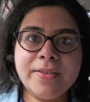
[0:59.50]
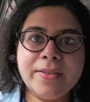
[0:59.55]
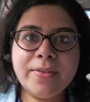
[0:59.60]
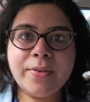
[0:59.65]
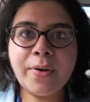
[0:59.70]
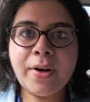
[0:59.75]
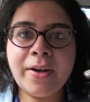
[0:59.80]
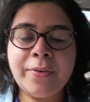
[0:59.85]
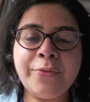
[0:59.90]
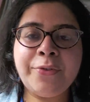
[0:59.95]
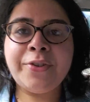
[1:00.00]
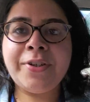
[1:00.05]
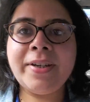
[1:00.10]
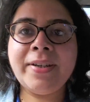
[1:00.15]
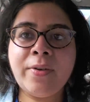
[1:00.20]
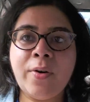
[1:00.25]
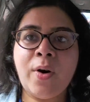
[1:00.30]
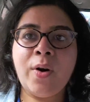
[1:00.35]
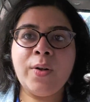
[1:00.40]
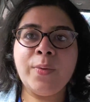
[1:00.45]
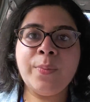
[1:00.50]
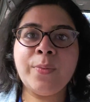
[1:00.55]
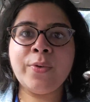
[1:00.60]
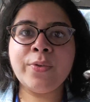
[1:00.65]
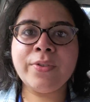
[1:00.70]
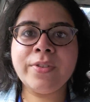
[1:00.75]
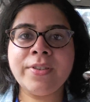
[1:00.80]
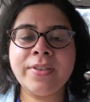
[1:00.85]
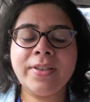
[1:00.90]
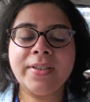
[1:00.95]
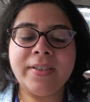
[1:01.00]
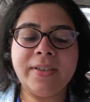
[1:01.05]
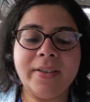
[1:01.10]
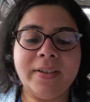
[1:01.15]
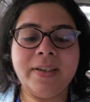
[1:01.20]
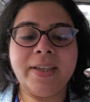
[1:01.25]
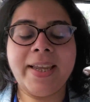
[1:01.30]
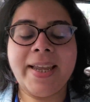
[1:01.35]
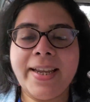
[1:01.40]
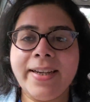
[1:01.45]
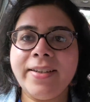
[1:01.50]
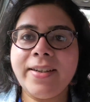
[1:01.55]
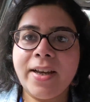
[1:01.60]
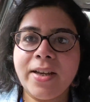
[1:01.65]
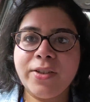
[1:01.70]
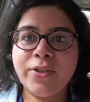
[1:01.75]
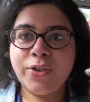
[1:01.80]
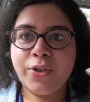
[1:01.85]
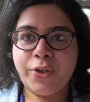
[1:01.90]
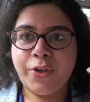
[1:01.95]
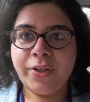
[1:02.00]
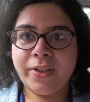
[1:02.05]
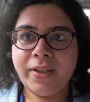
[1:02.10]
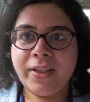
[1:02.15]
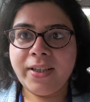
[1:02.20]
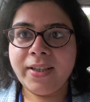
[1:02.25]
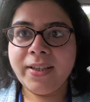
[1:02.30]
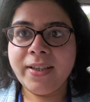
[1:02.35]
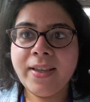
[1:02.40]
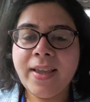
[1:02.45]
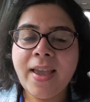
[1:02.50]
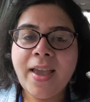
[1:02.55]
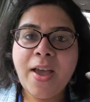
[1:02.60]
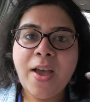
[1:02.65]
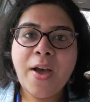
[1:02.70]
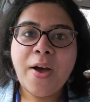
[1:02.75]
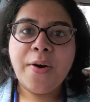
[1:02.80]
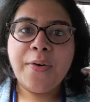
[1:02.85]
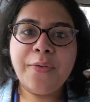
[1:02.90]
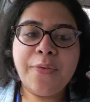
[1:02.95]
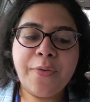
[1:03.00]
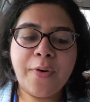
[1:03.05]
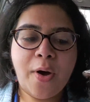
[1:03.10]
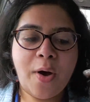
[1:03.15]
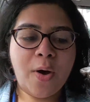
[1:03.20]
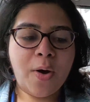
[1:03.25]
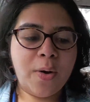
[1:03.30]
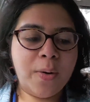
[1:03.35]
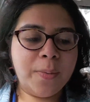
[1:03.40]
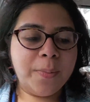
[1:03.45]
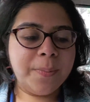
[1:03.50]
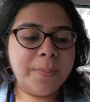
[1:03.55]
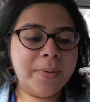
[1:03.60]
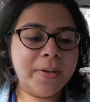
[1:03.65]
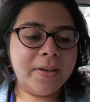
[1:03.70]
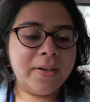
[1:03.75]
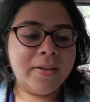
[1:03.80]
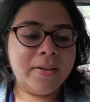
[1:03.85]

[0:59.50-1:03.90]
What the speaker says: So after an almost 8-hour journey from